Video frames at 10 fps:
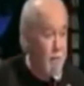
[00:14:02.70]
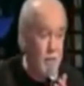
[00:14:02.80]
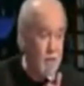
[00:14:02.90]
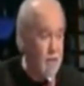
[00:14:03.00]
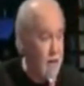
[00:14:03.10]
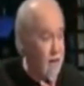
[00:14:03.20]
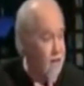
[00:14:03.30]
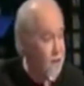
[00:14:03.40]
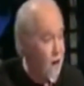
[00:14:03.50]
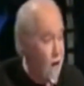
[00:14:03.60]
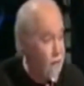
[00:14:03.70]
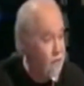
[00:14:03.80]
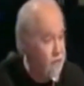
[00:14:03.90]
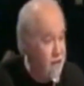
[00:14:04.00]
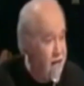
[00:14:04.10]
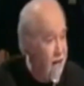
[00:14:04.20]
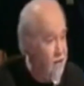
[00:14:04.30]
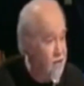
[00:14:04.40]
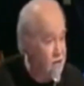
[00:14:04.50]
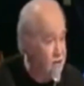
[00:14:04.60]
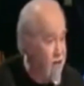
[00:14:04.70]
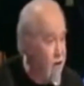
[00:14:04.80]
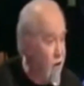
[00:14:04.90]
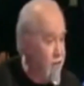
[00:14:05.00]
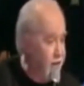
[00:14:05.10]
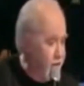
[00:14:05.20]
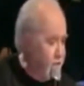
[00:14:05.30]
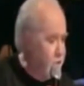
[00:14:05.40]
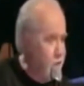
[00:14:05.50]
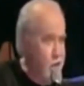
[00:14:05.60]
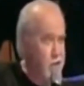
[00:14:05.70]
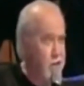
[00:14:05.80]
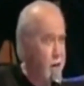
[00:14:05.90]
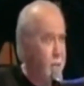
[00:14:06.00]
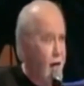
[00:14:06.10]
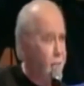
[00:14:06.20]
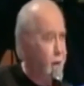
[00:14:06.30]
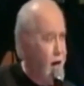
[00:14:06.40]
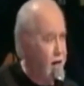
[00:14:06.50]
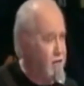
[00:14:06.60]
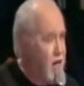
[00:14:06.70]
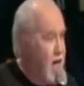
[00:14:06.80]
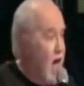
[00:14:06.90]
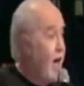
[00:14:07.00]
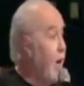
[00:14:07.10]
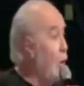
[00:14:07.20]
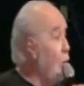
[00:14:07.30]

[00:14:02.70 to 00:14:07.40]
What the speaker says: the Senate, the Congress, the state houses, the city halls. They got the judges in their back pockets. And they own